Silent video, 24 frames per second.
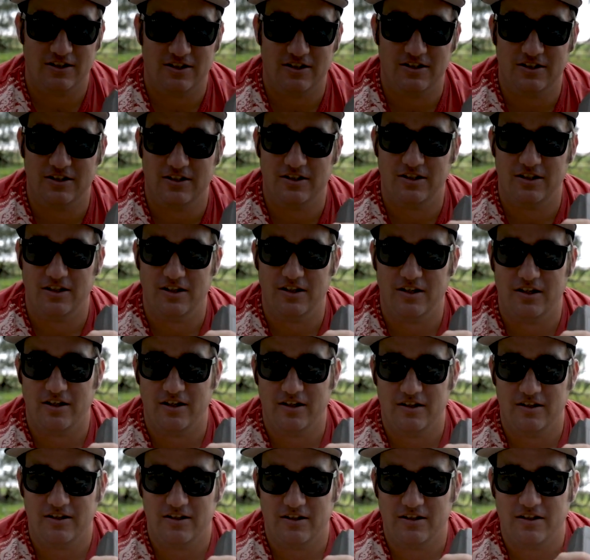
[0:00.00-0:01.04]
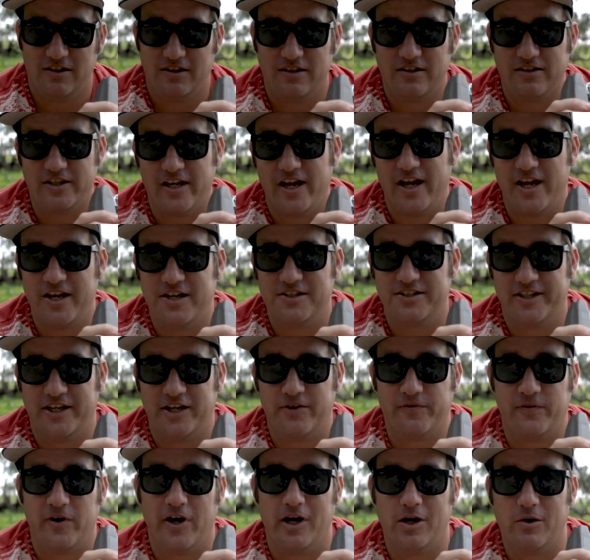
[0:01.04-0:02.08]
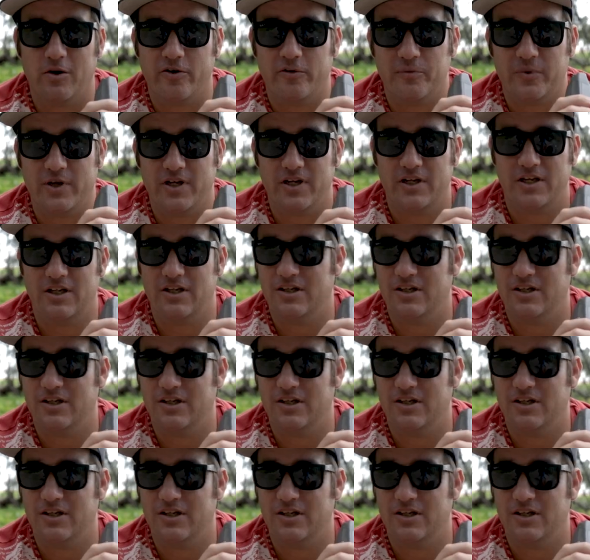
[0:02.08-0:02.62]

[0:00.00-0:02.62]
a photo of you? Yeah, you can take a photo of me.